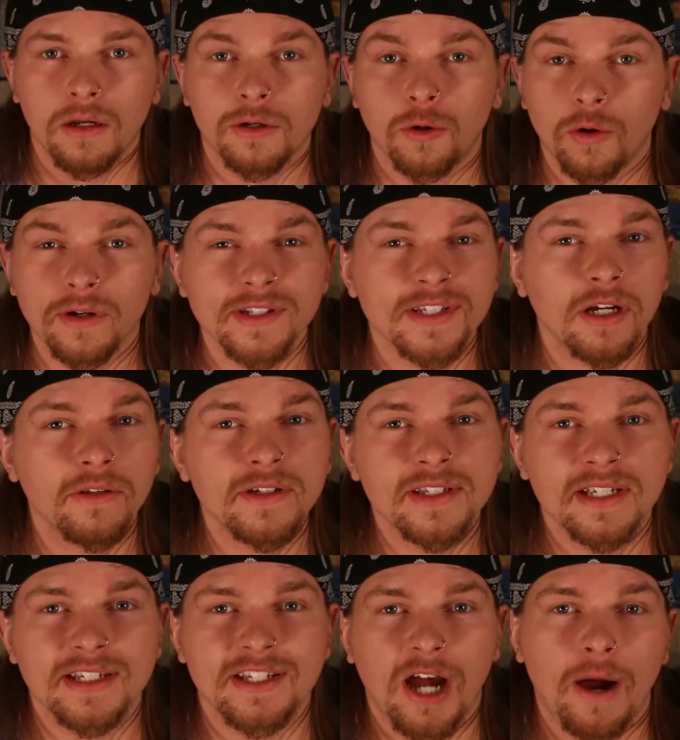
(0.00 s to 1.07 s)
Cortisol is
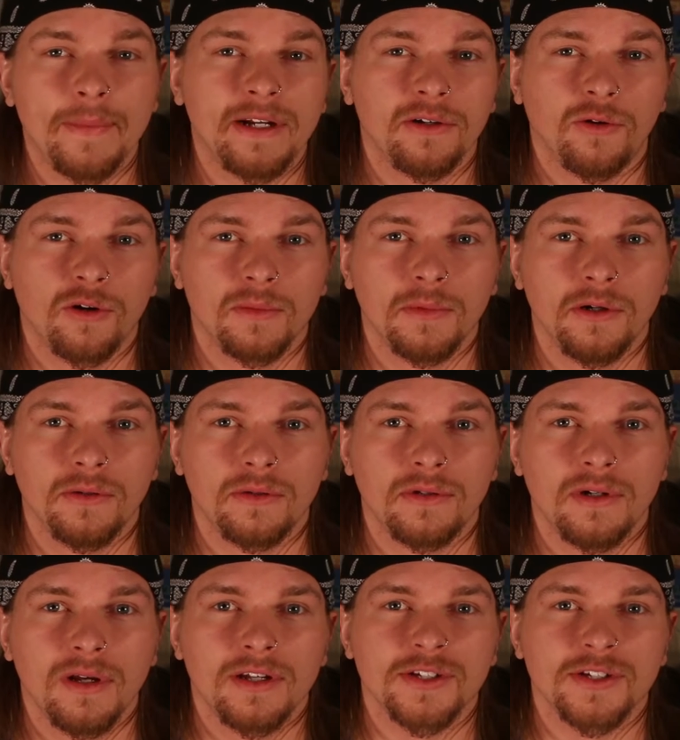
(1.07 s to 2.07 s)
a dominant hormone,